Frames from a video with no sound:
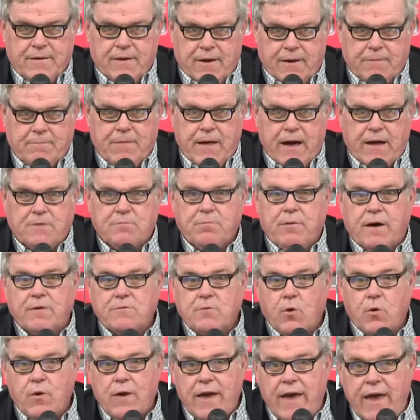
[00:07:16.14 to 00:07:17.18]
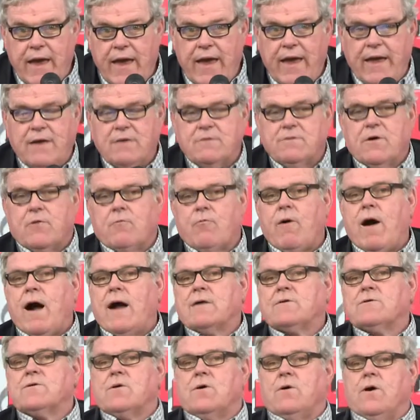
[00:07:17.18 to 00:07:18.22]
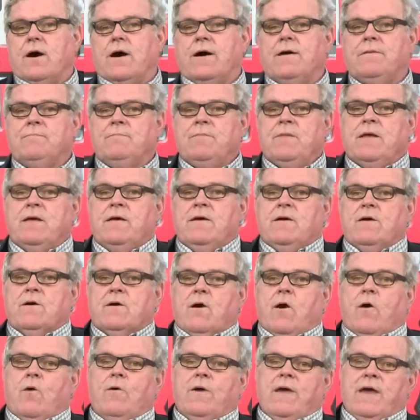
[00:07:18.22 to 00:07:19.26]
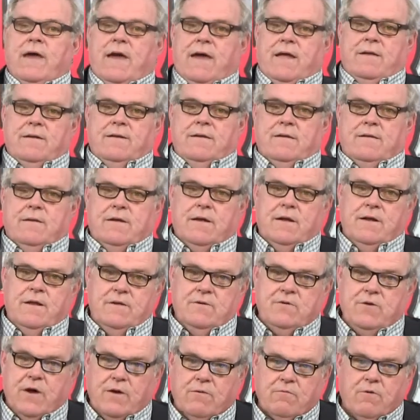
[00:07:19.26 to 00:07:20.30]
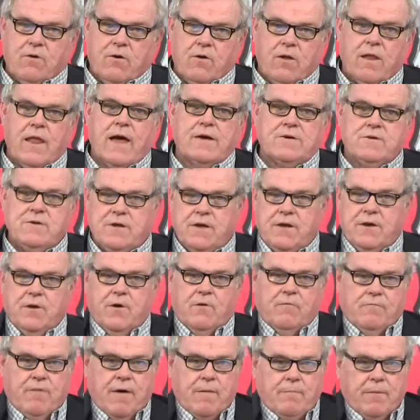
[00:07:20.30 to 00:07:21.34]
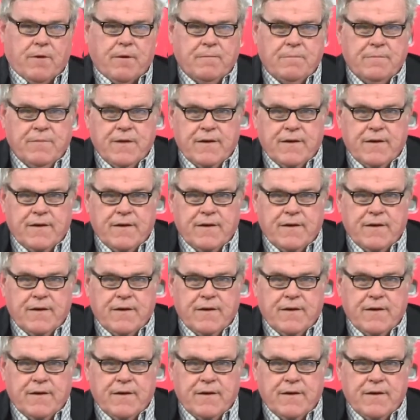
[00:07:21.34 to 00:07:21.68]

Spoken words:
if that's possible. He is the rock star going into the general election in November.